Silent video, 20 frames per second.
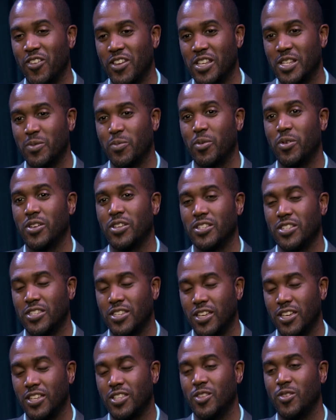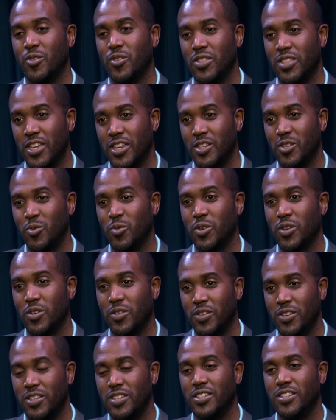Had a great experience doing that as
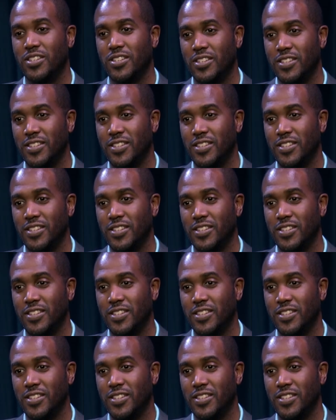well.